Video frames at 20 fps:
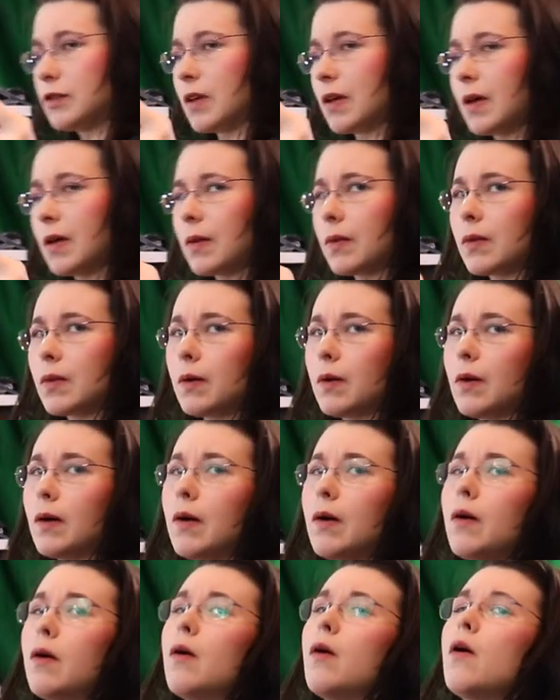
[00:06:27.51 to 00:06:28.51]
and
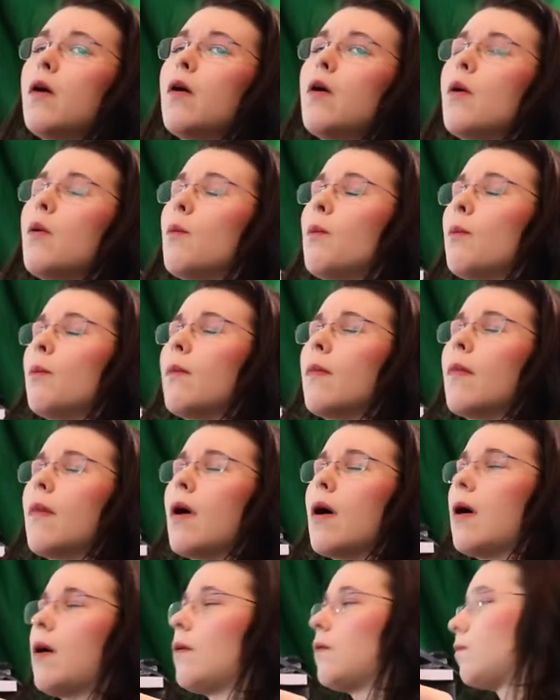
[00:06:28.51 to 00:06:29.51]
the
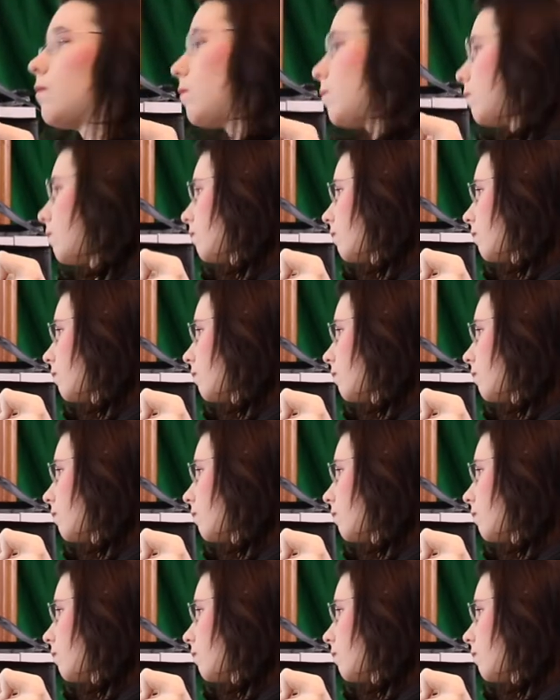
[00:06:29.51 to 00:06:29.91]
um